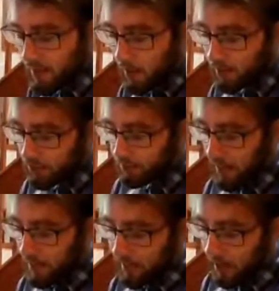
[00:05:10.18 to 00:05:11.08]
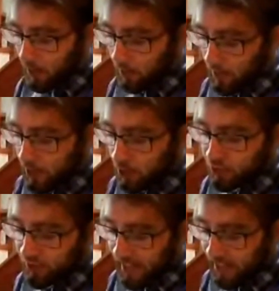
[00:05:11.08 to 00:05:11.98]
But now it does bite me. Now, when
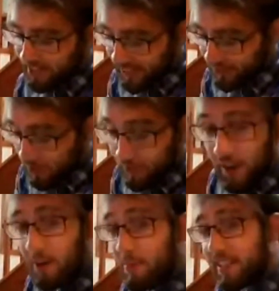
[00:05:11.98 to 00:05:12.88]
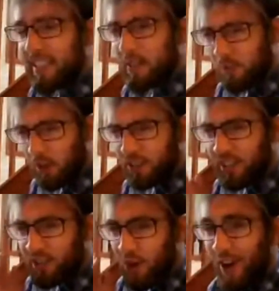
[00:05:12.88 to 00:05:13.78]
you're trying to say that to a therapist, there's a
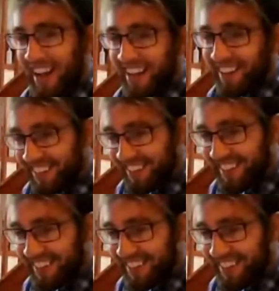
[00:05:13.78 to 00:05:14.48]
voice in your head.